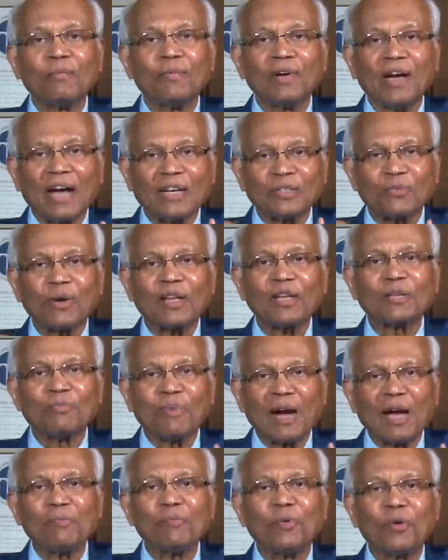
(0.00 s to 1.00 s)
as far as
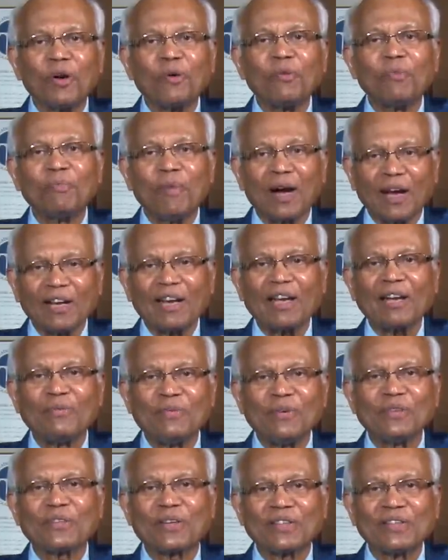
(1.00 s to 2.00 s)
my book of my life
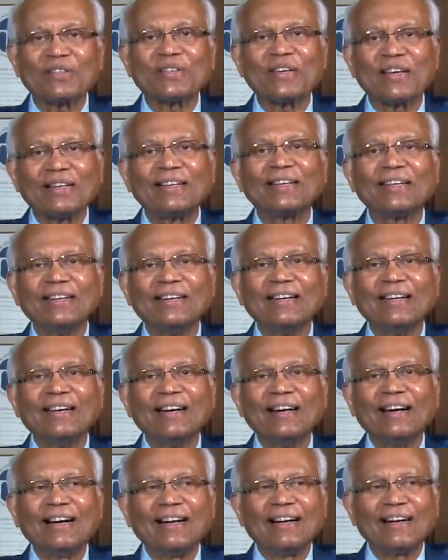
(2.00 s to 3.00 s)
is concerned,
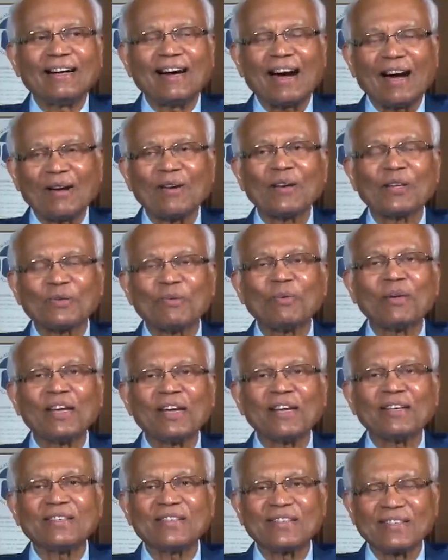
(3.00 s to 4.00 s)
I have
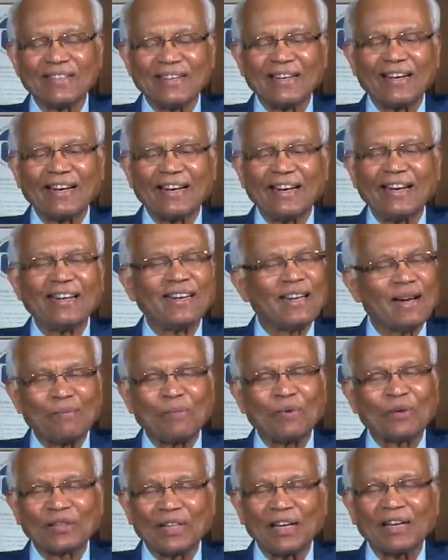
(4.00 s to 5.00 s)
experienced India
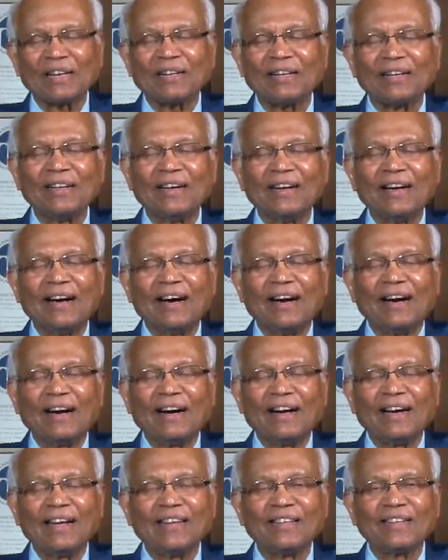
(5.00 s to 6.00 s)
more than
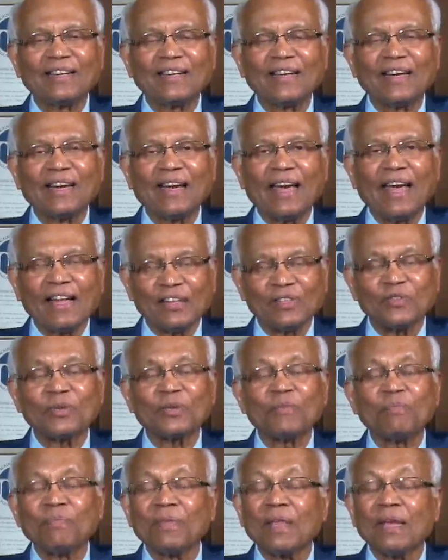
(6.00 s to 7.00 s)
anything
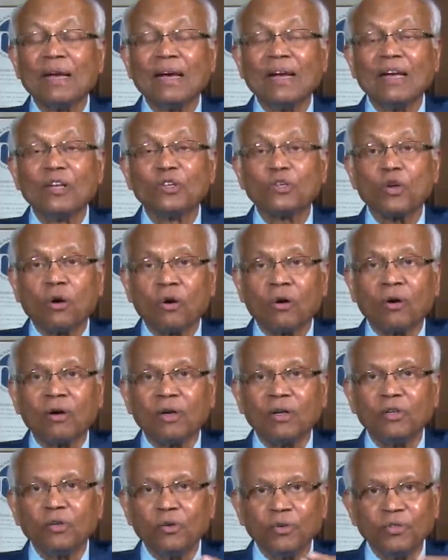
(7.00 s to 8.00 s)
else. So
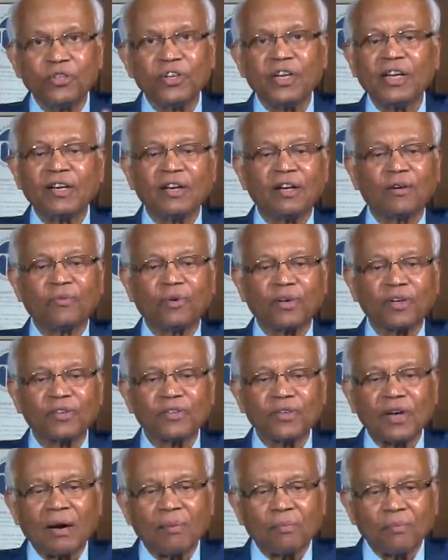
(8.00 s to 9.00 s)
you see here, for
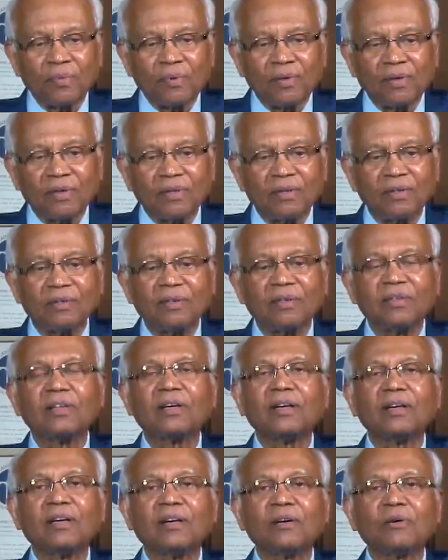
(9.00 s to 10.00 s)
example,
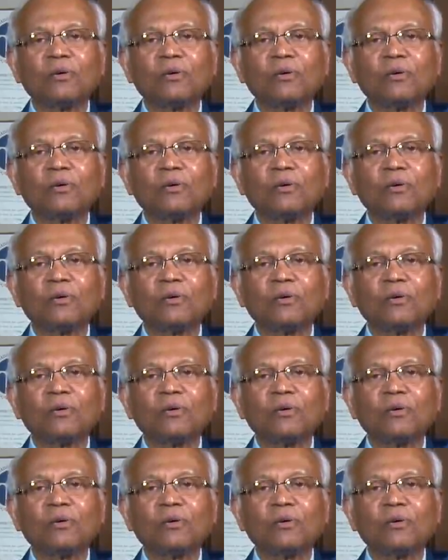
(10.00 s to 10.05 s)
the